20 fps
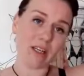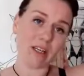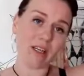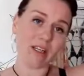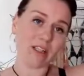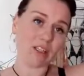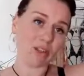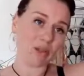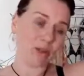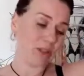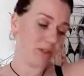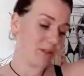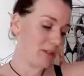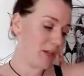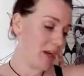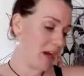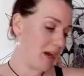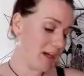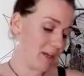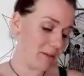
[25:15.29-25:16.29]
and enjoy your
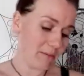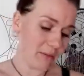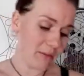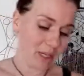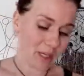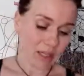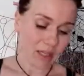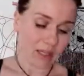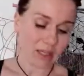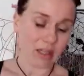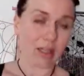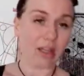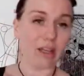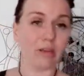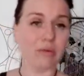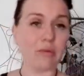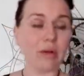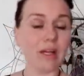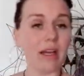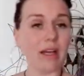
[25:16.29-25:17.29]
time. You know,
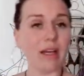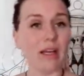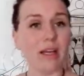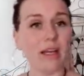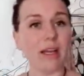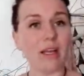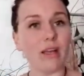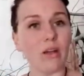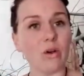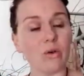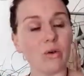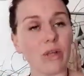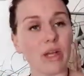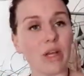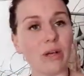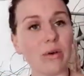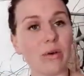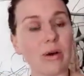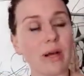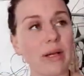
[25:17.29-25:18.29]

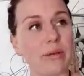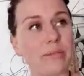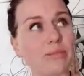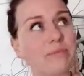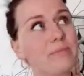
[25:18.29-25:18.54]
although